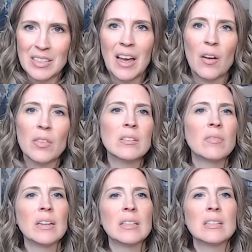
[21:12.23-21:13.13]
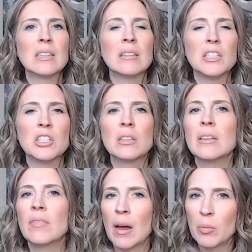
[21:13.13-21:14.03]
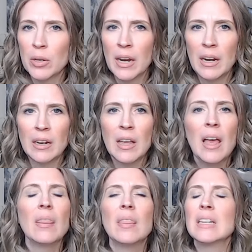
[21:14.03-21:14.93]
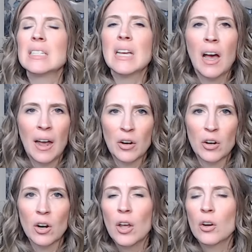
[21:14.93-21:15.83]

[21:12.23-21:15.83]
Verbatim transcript: to how the defendants allegedly fabricated the entire